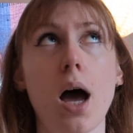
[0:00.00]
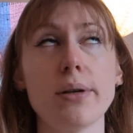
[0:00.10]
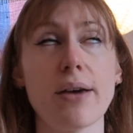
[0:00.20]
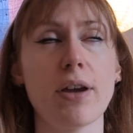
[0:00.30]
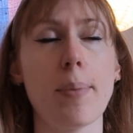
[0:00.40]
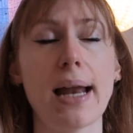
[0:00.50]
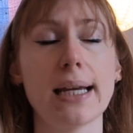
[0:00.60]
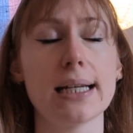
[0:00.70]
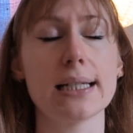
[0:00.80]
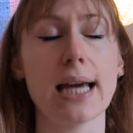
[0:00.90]
was having a
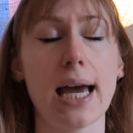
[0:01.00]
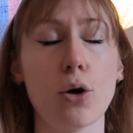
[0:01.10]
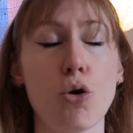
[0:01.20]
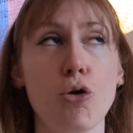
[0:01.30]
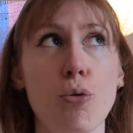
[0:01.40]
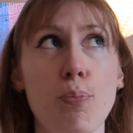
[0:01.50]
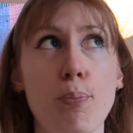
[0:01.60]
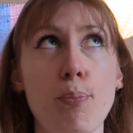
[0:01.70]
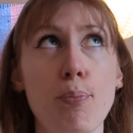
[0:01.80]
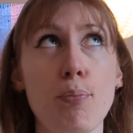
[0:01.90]
panic attack on a
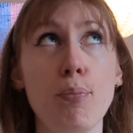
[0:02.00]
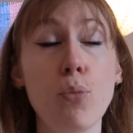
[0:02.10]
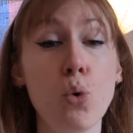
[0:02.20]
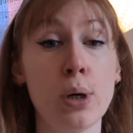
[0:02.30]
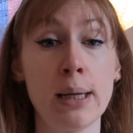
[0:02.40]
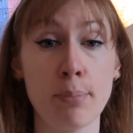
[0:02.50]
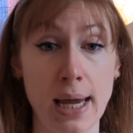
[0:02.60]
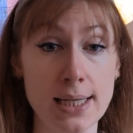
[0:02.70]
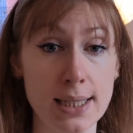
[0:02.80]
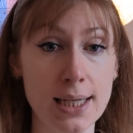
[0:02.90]
morning
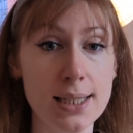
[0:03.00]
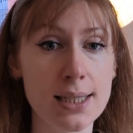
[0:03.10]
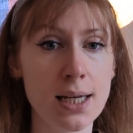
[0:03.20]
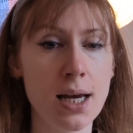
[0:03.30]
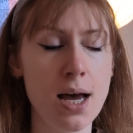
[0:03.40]
basis.